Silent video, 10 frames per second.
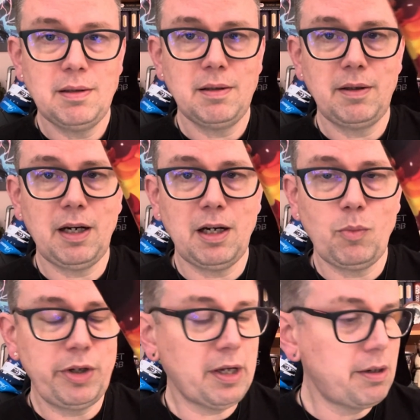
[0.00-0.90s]
Iron
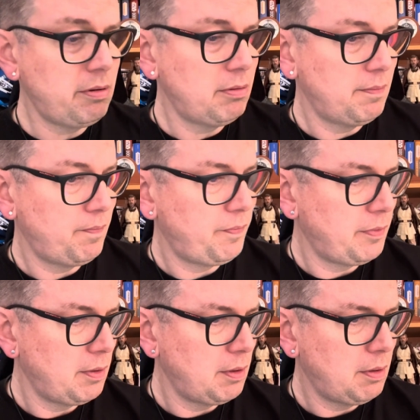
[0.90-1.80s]
Widow
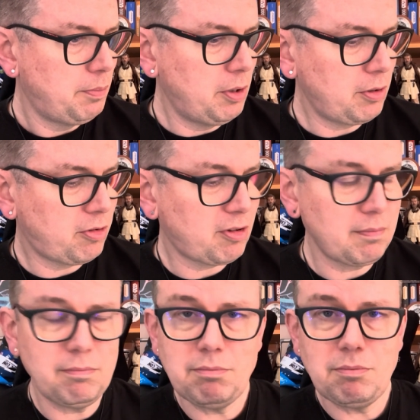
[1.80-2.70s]
books,
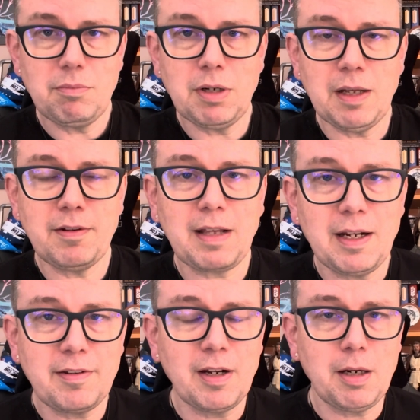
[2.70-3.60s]
like
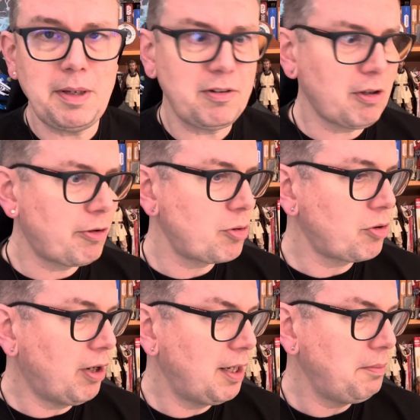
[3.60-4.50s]
Skeleton Army, historical
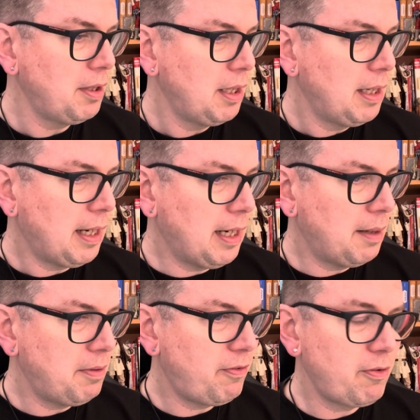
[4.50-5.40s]
crime,
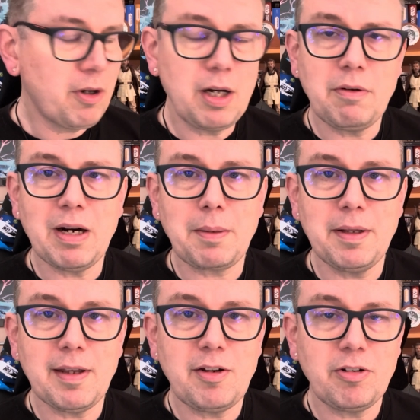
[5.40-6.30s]
if you've got any
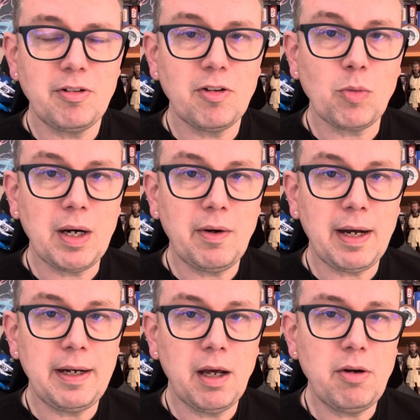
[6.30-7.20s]
recommendations as well.
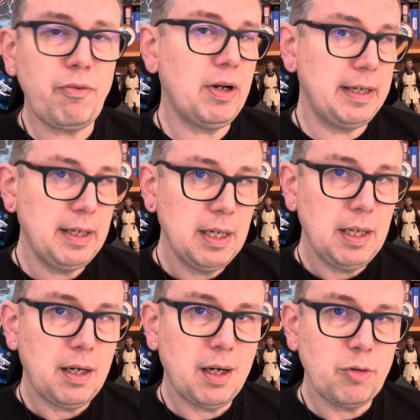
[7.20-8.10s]
And hopefully
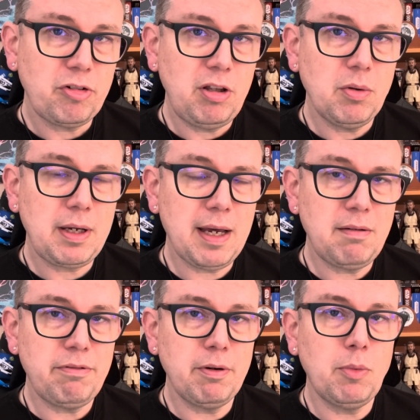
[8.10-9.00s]
I'll see you
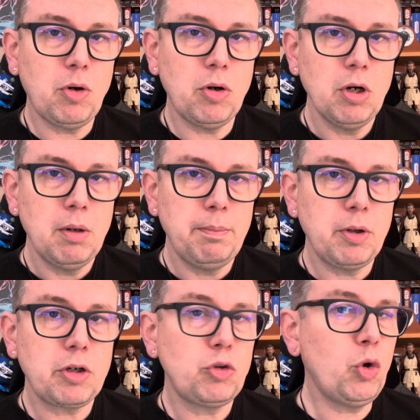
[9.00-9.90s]
again for more
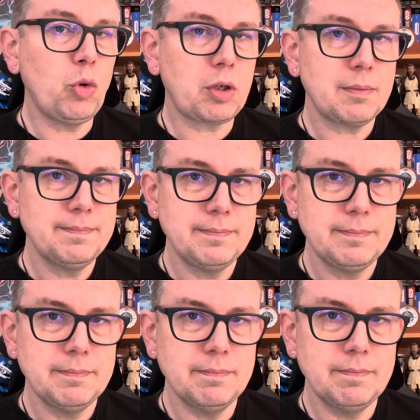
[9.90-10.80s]
book talk.
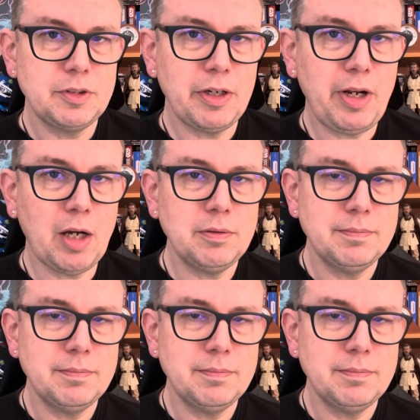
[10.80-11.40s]
Cheerio.